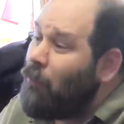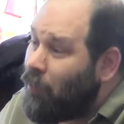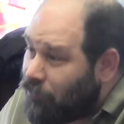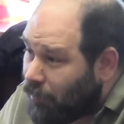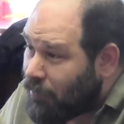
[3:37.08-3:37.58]

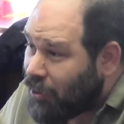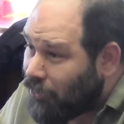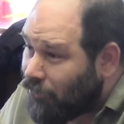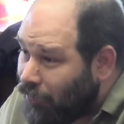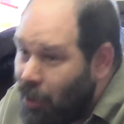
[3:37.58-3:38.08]
was
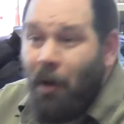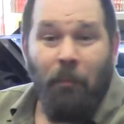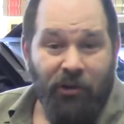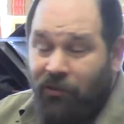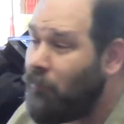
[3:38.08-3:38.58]
repealed.
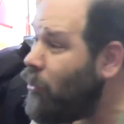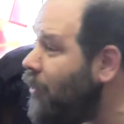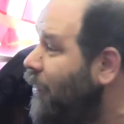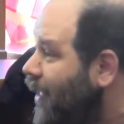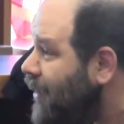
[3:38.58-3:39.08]
But some
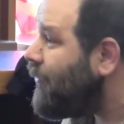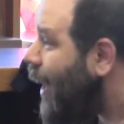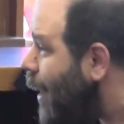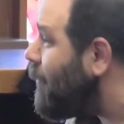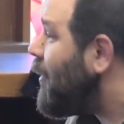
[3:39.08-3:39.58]
good things
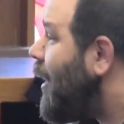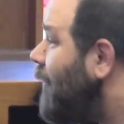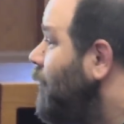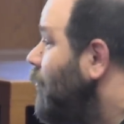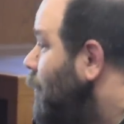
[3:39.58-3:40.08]
happened
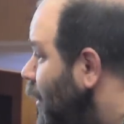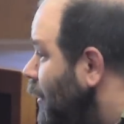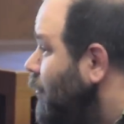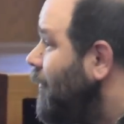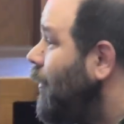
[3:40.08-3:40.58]
after
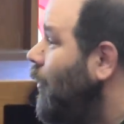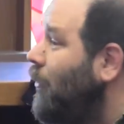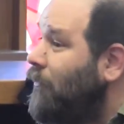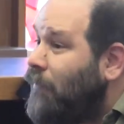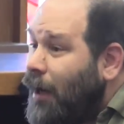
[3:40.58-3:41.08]
repeal of,
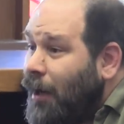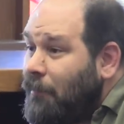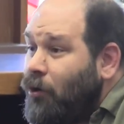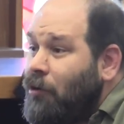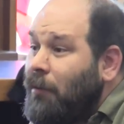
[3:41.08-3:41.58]
of uh,
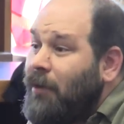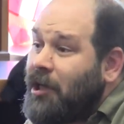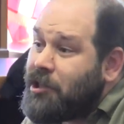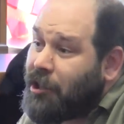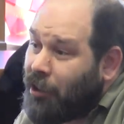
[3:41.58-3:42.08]

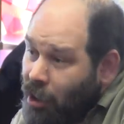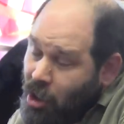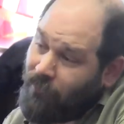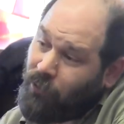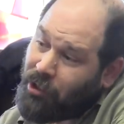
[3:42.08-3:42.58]
prohibition.
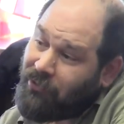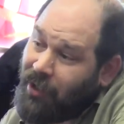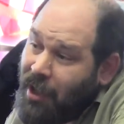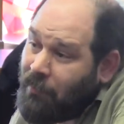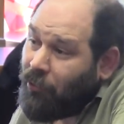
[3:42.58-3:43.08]
For
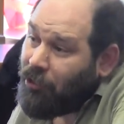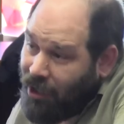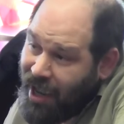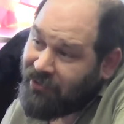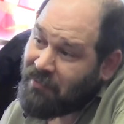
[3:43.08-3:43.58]
example,
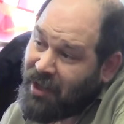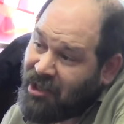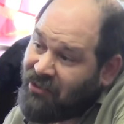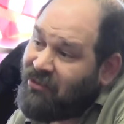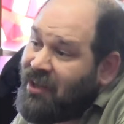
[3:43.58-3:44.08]
there hasn't been
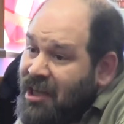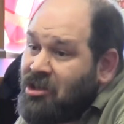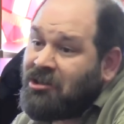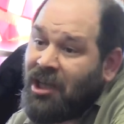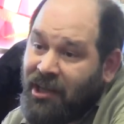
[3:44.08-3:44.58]
a
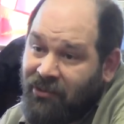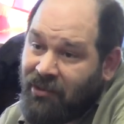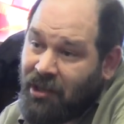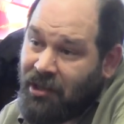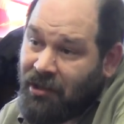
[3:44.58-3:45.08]
single
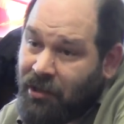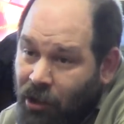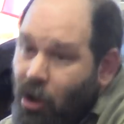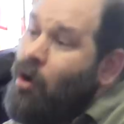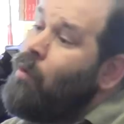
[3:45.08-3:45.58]
incident
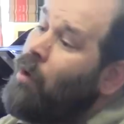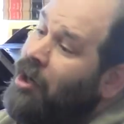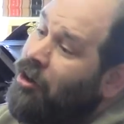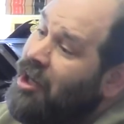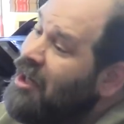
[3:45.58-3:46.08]

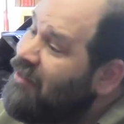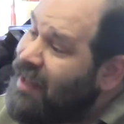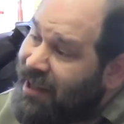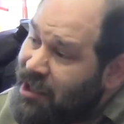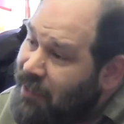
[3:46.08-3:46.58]
where an
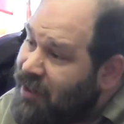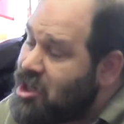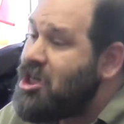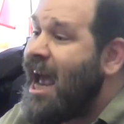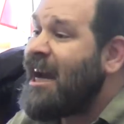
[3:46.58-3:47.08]
executive
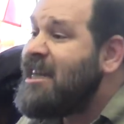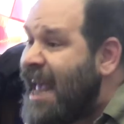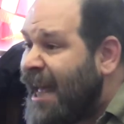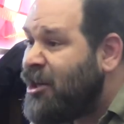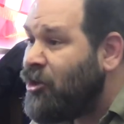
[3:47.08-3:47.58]
at Jack
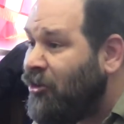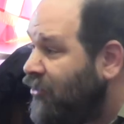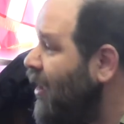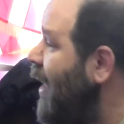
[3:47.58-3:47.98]
Daniels